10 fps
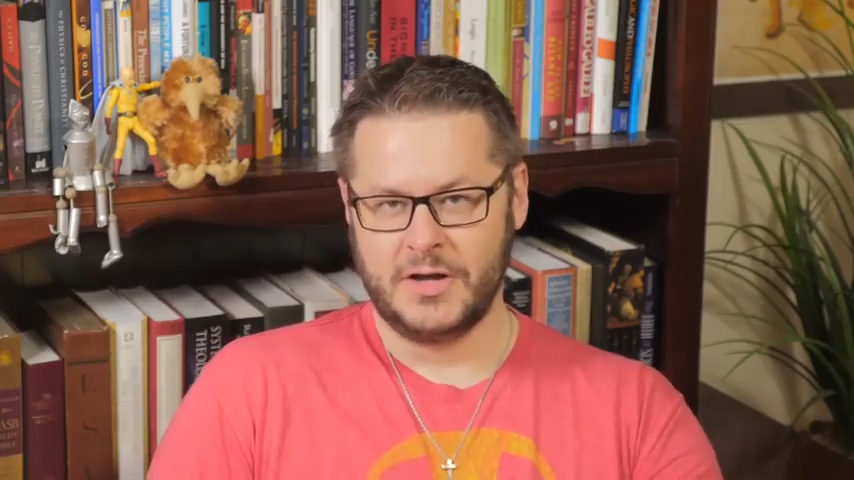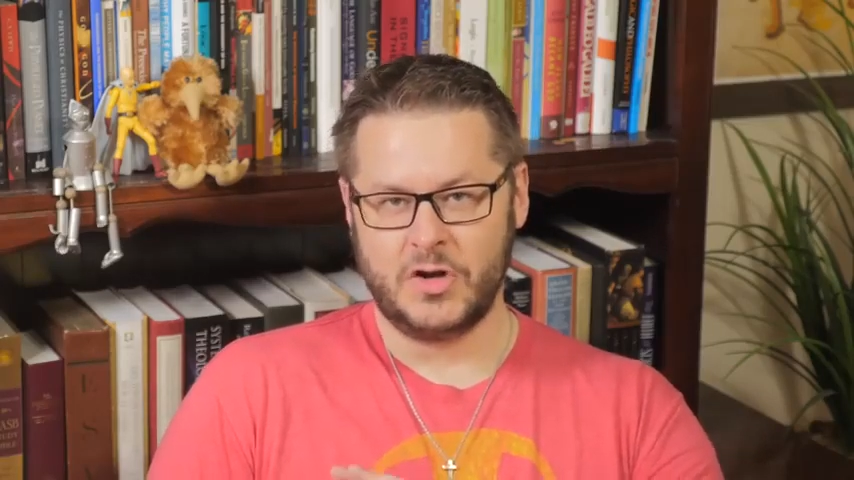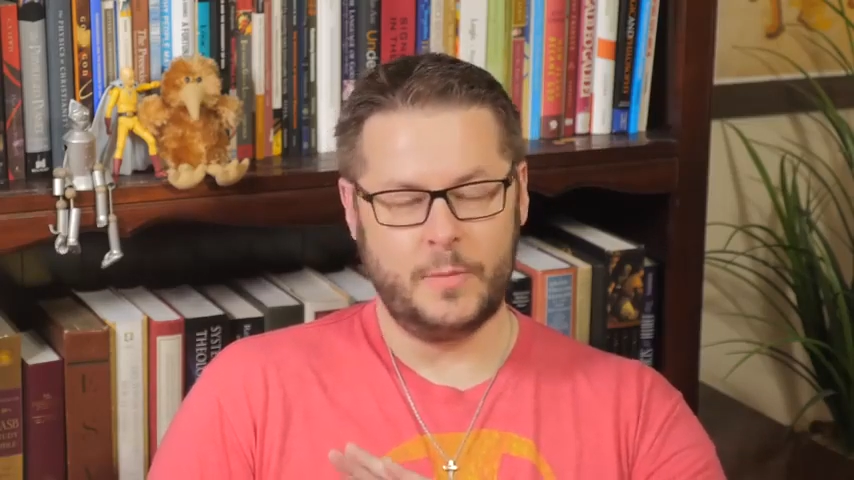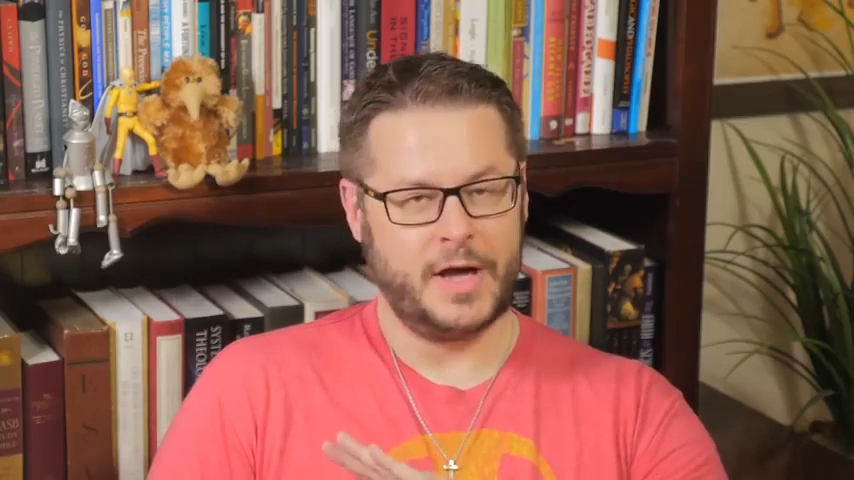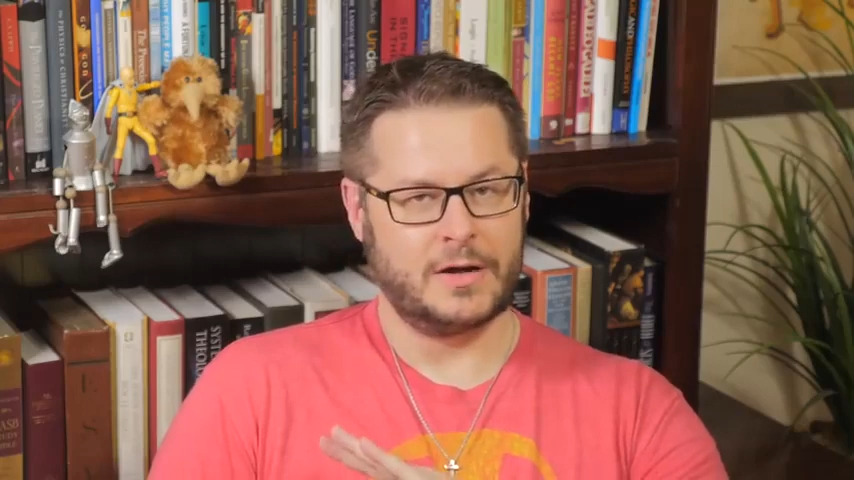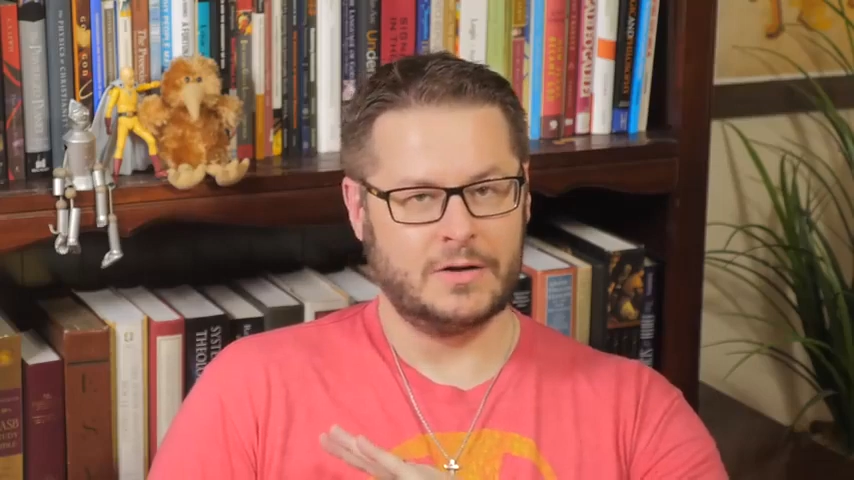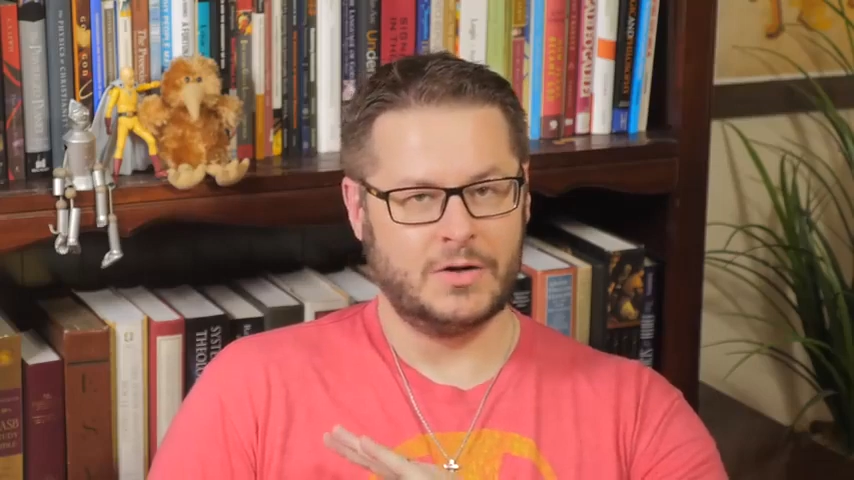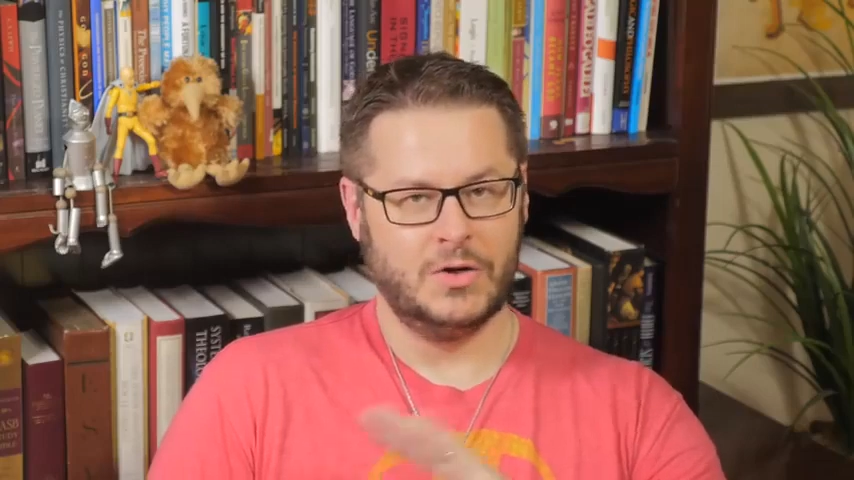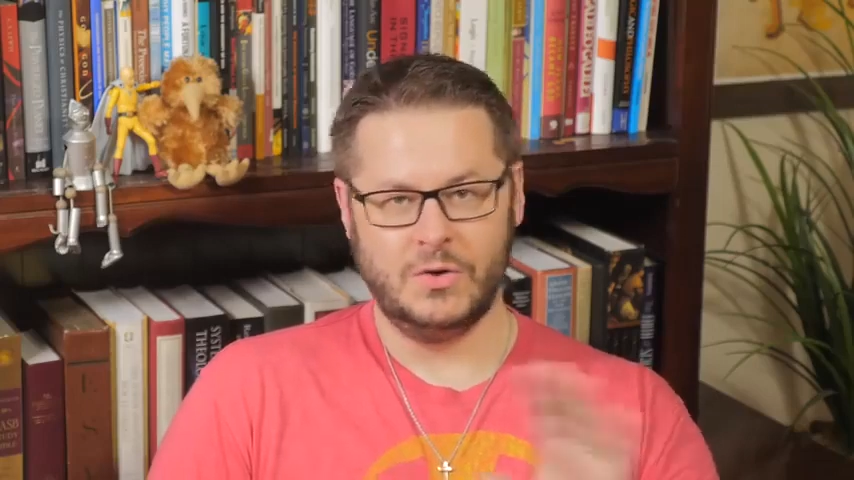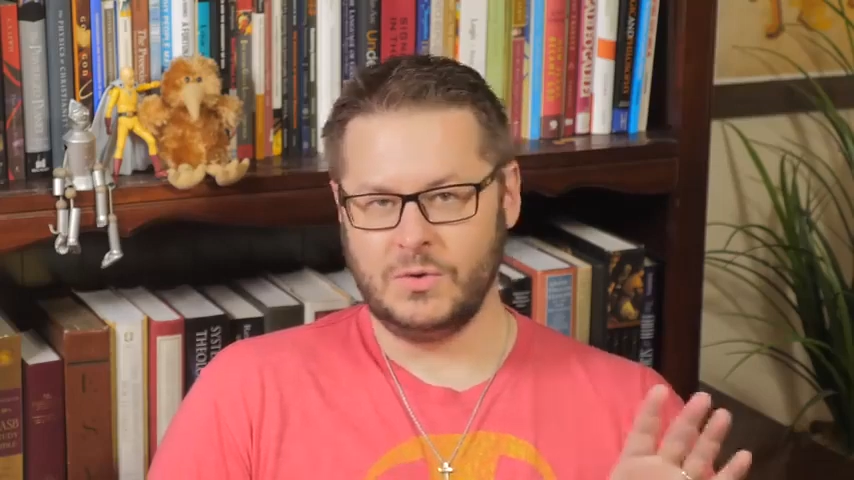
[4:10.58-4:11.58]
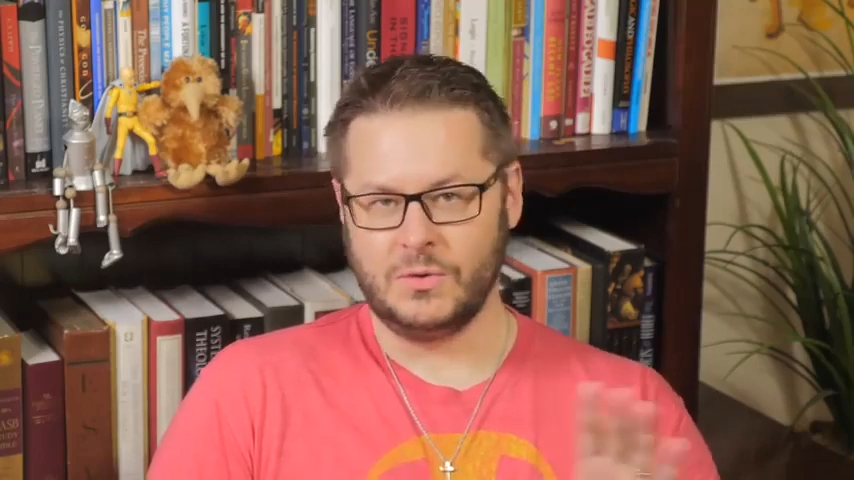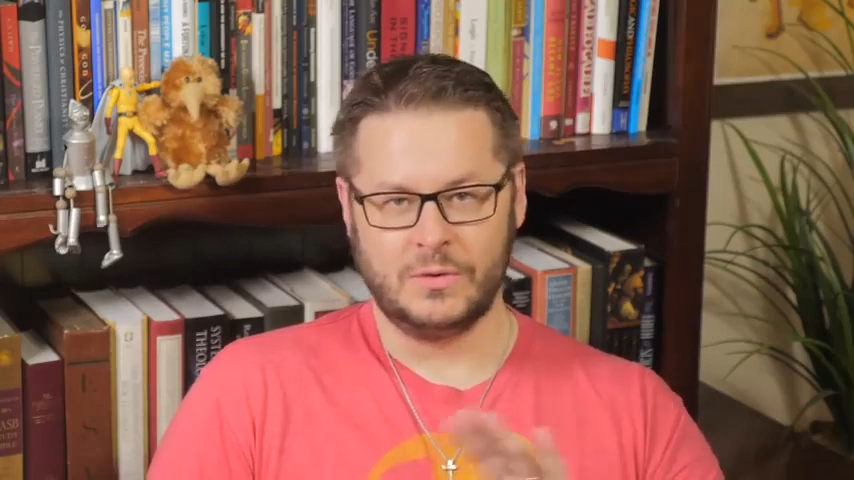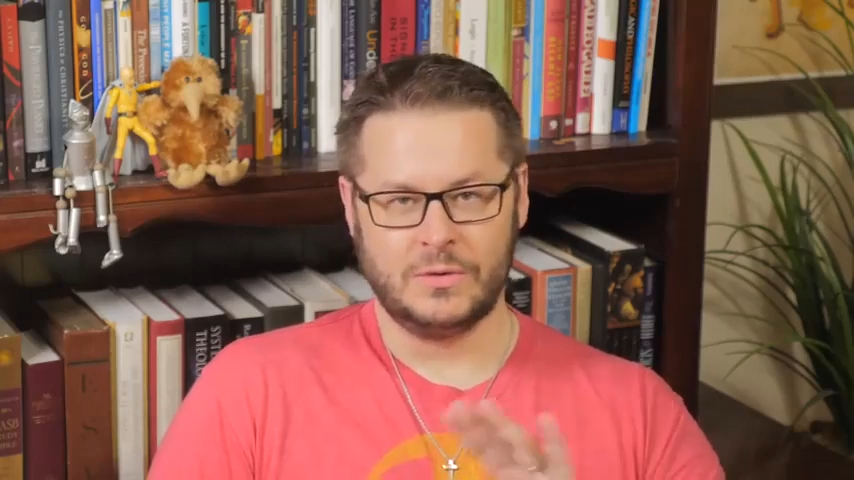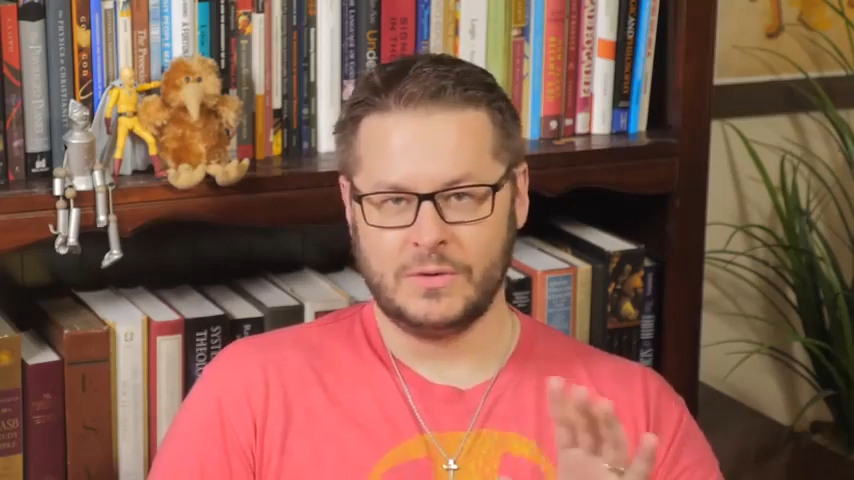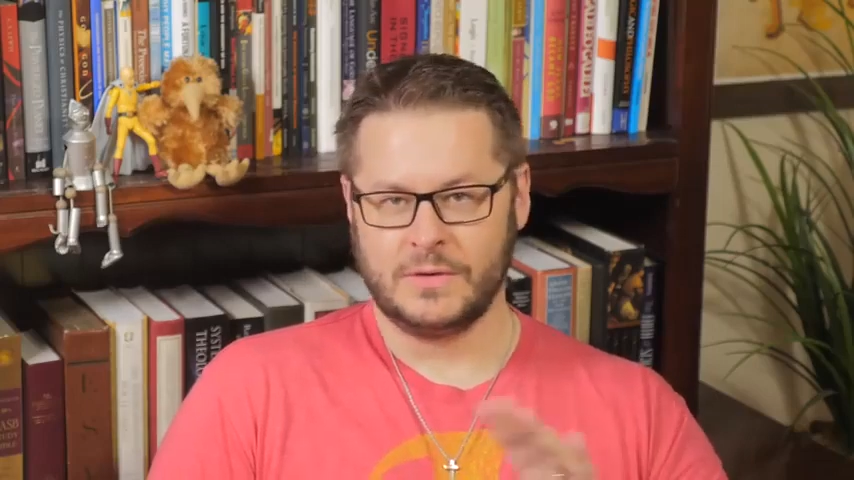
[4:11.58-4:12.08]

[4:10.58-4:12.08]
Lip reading: No matter who